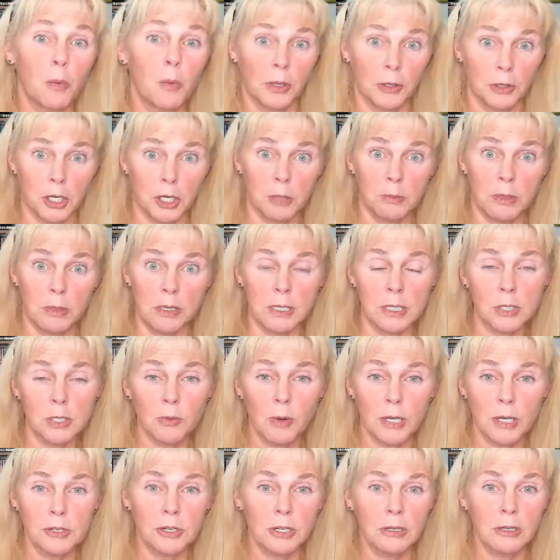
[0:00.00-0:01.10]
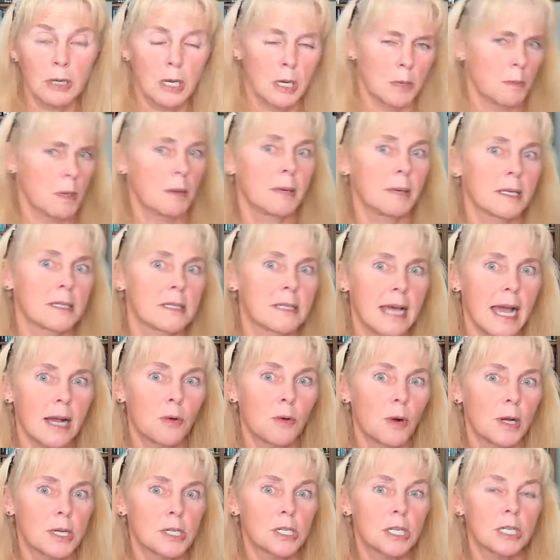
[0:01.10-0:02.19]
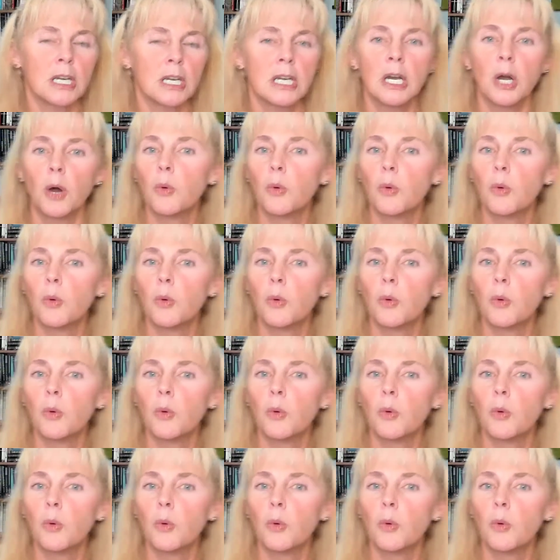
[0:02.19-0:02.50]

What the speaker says: well, it could be this question, maybe it's that question,